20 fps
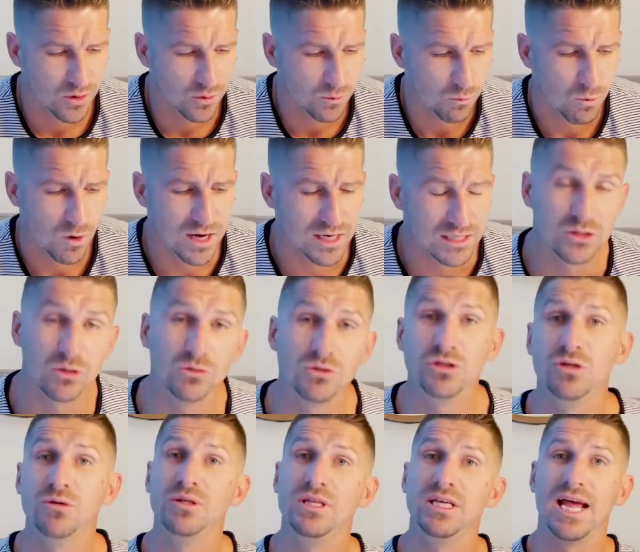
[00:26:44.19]
was. So
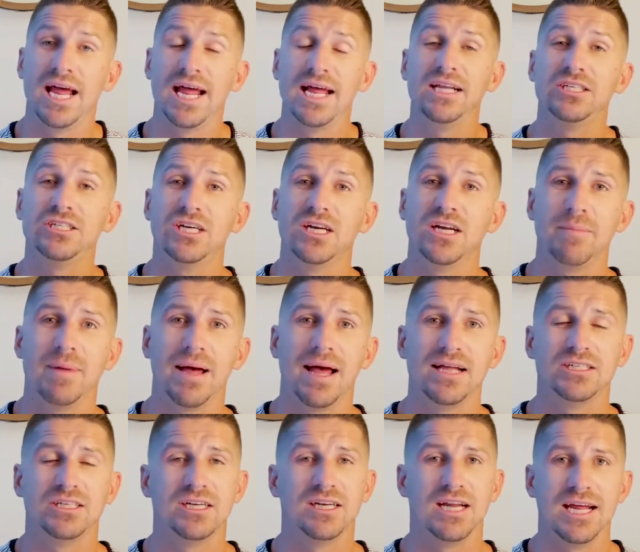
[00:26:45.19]
to the ancient
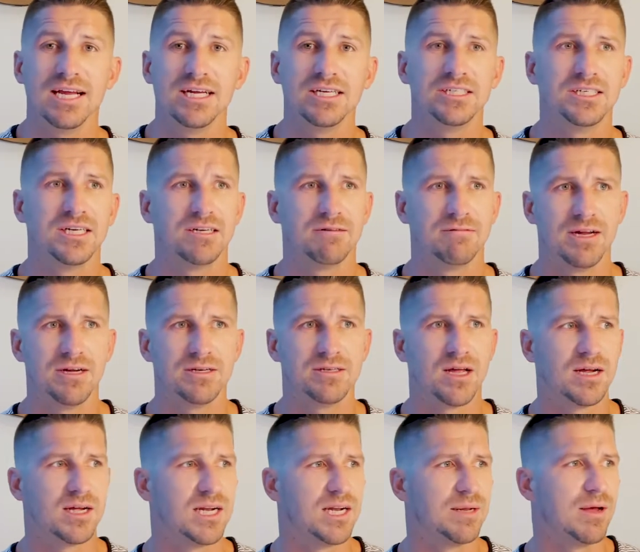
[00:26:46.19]
imagination, right, you're
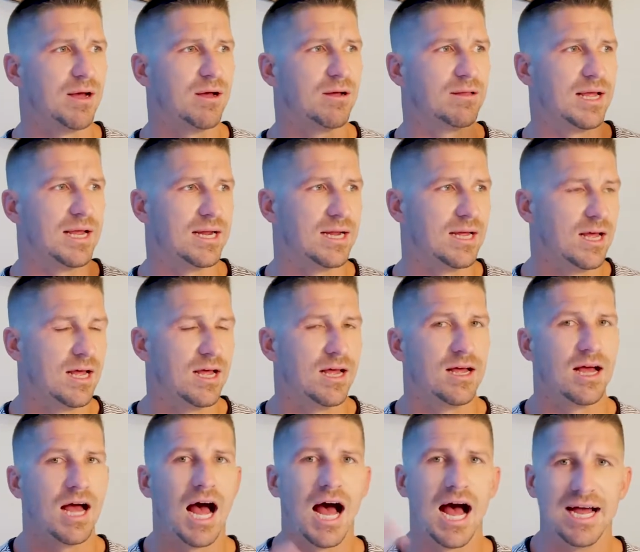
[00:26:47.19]
talking about like
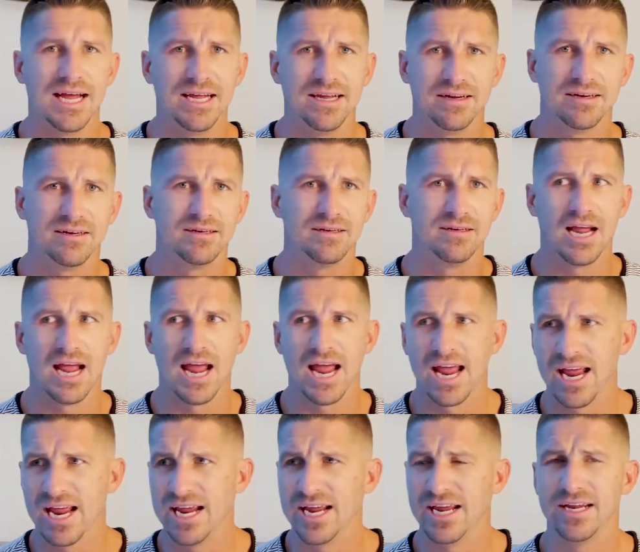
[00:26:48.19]
Iron
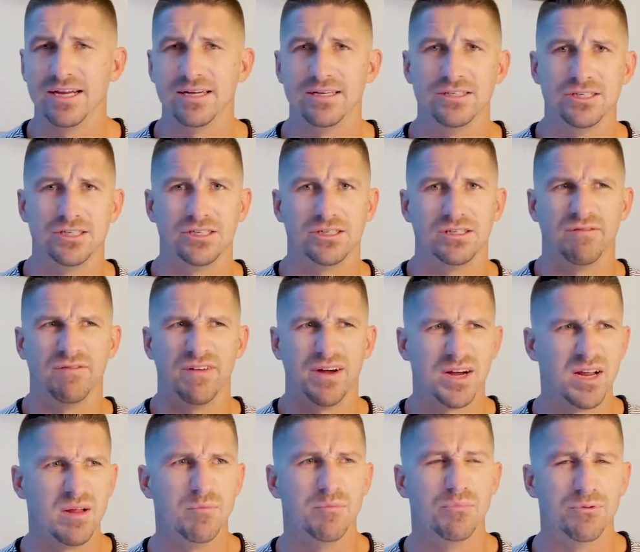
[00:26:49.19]
Age, the
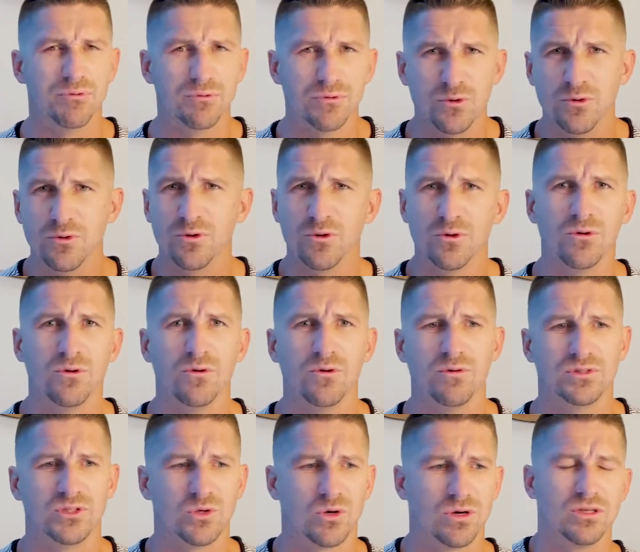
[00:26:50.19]
very brutal
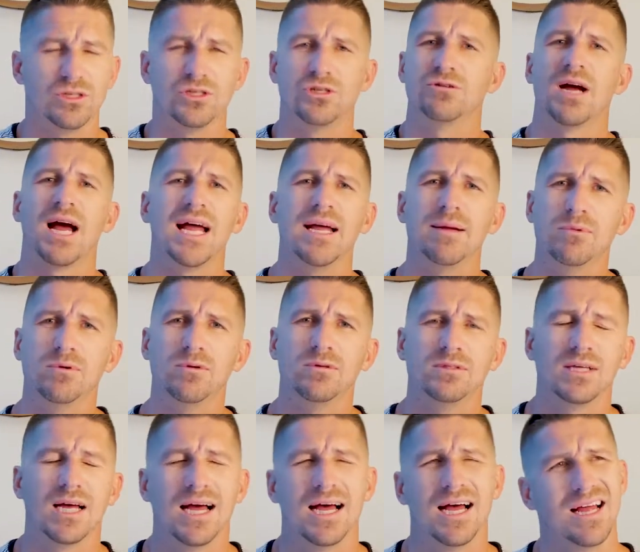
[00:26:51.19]
sort of tribal
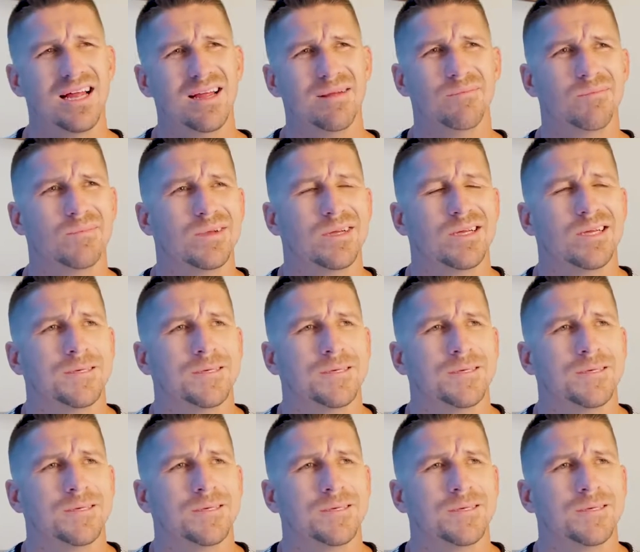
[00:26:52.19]
time,